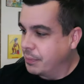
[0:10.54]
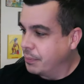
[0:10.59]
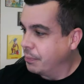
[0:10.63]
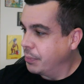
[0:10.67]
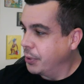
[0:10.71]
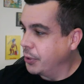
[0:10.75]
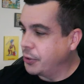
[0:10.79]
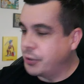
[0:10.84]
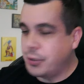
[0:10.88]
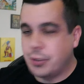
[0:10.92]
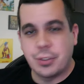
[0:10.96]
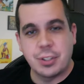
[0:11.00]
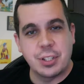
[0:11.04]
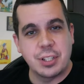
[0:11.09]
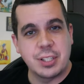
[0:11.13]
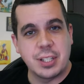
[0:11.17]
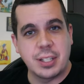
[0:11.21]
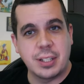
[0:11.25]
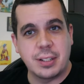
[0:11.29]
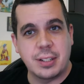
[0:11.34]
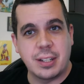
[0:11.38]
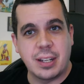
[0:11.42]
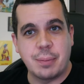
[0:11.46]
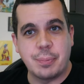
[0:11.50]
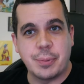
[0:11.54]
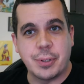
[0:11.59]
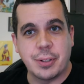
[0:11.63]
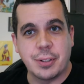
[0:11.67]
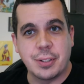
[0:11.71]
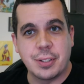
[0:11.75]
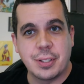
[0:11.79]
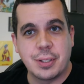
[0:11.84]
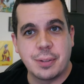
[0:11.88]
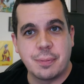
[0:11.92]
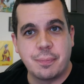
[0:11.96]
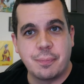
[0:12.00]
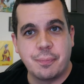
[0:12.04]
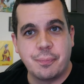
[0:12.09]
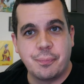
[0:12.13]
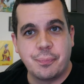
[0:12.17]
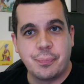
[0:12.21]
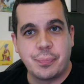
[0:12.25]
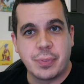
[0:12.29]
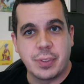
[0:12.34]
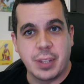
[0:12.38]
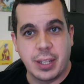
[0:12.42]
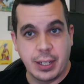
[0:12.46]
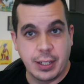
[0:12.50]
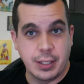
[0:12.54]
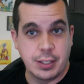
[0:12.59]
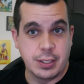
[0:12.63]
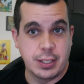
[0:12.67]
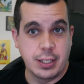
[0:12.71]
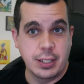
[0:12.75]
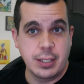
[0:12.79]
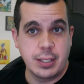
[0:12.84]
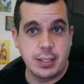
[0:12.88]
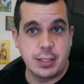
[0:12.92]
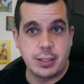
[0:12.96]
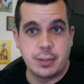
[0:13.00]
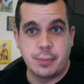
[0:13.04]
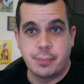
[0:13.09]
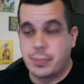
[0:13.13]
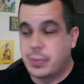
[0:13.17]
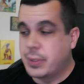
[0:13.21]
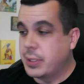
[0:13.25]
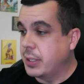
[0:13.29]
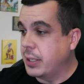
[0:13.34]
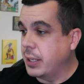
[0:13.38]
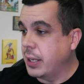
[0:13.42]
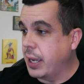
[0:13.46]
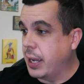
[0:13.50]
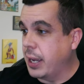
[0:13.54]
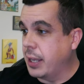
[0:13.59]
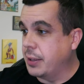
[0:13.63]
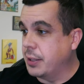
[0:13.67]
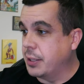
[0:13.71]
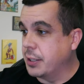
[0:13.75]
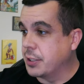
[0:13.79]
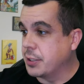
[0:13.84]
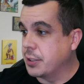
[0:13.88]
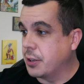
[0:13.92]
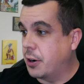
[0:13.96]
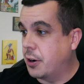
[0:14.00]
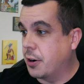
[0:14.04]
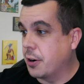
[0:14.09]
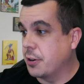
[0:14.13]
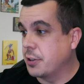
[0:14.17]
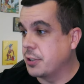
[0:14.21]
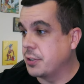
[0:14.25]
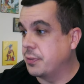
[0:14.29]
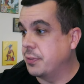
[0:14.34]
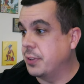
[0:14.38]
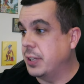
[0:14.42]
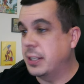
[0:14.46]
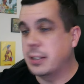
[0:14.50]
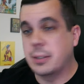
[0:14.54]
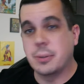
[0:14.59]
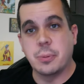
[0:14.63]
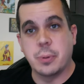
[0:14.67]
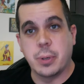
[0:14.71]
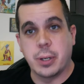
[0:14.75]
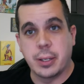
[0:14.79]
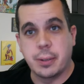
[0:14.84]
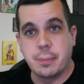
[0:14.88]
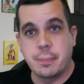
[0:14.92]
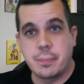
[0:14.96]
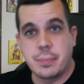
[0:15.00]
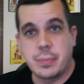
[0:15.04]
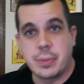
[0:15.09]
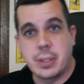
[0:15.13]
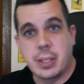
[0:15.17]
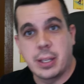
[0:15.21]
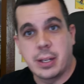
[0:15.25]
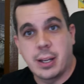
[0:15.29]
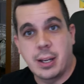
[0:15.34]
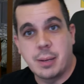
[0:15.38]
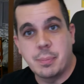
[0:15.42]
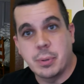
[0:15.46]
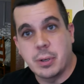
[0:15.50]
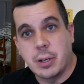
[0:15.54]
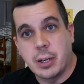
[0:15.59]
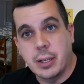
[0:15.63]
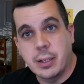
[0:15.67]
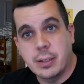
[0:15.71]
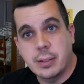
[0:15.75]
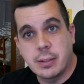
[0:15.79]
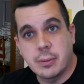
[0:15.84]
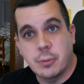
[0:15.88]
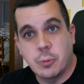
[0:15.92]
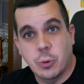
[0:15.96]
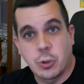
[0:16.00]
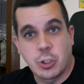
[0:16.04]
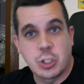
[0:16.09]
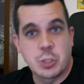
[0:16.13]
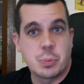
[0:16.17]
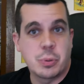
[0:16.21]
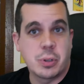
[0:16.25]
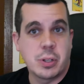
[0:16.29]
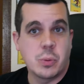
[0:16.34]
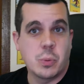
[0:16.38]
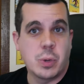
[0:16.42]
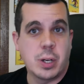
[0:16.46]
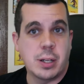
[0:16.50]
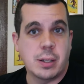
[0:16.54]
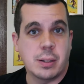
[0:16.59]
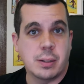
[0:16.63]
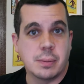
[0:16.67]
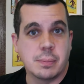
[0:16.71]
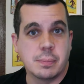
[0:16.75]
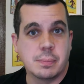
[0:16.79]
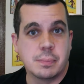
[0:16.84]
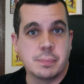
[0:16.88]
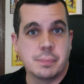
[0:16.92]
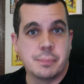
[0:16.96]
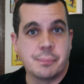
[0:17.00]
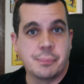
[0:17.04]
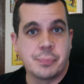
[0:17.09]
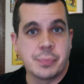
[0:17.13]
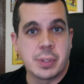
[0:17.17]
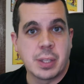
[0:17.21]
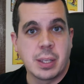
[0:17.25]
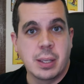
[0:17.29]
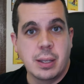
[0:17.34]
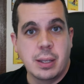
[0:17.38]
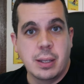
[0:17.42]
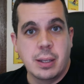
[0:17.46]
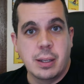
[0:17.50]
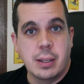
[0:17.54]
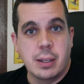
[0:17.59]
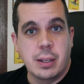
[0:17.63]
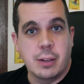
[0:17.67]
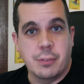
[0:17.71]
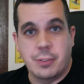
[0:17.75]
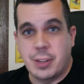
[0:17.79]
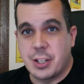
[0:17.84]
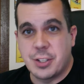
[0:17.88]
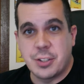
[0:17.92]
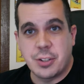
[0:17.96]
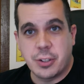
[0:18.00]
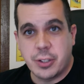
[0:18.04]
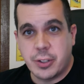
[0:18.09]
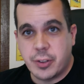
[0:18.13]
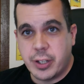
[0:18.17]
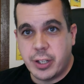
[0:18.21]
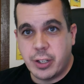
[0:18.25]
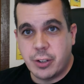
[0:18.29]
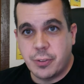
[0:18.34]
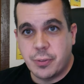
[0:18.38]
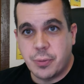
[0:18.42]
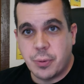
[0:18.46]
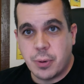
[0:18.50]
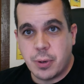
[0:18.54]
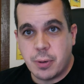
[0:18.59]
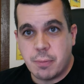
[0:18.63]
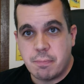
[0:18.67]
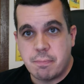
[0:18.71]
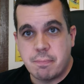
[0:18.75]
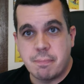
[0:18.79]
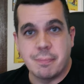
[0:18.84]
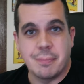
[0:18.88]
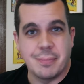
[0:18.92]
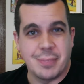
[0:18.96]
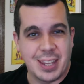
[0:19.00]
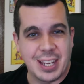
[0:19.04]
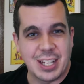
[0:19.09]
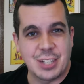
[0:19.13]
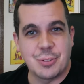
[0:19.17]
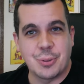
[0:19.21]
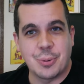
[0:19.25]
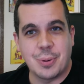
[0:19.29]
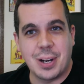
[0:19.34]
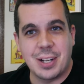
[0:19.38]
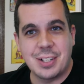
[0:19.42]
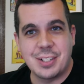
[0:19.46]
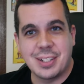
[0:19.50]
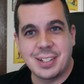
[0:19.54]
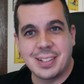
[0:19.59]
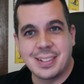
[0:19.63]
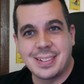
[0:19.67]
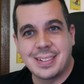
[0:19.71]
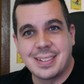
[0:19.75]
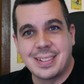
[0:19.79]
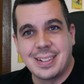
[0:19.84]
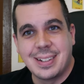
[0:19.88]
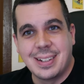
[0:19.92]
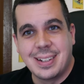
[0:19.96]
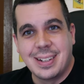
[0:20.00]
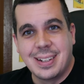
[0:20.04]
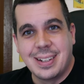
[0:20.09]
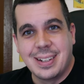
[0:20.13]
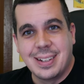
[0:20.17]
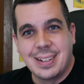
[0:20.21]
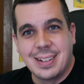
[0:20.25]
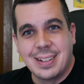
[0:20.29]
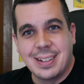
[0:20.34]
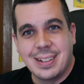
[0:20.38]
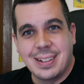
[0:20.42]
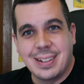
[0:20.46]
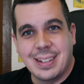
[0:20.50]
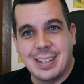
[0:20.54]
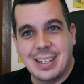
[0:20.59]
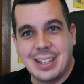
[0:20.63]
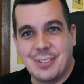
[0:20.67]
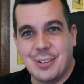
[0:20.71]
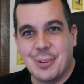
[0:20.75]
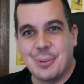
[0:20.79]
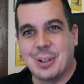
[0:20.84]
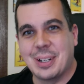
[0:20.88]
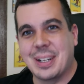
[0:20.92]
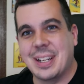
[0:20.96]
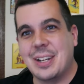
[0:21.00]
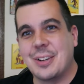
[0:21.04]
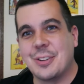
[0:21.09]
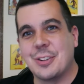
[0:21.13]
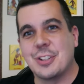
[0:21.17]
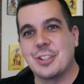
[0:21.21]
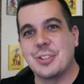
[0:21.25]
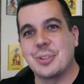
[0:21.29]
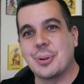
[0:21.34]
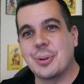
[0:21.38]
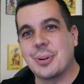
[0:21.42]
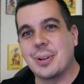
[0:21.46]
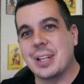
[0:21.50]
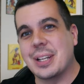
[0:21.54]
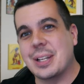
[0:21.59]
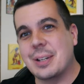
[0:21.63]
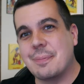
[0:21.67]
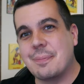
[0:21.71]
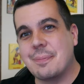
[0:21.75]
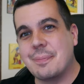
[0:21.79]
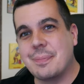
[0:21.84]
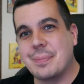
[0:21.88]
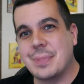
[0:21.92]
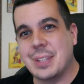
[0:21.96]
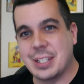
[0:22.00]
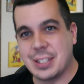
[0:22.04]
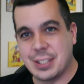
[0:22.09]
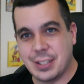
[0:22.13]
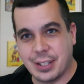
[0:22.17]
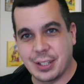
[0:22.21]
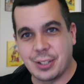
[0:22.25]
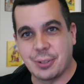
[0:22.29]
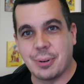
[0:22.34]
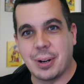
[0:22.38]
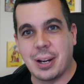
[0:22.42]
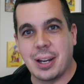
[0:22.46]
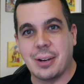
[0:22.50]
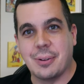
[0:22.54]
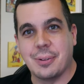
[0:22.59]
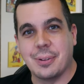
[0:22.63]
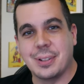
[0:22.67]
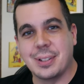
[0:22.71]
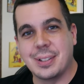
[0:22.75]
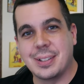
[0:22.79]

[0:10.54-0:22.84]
Bluetooth cassette adapters. They exist, and this Arsvita one that I bought works pretty well. If that's all you're here for, thanks for watching. If you want to hear the story, then stick around.